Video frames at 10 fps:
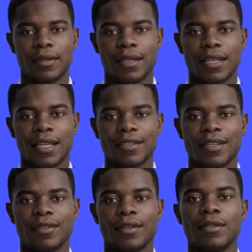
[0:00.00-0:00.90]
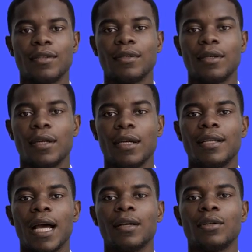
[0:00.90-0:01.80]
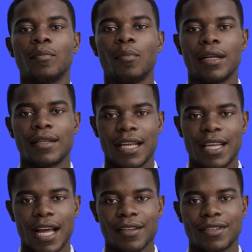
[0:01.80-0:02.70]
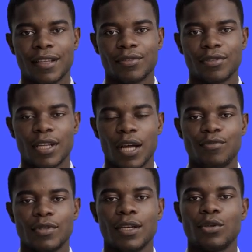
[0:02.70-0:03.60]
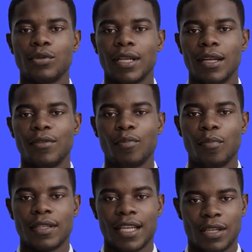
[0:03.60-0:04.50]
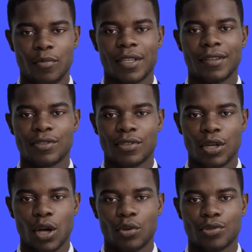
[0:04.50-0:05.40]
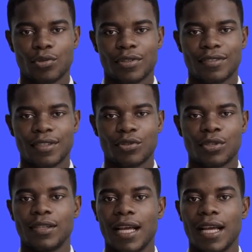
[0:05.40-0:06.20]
In these instances, attackers might gain access to confidential data from the database, also considering that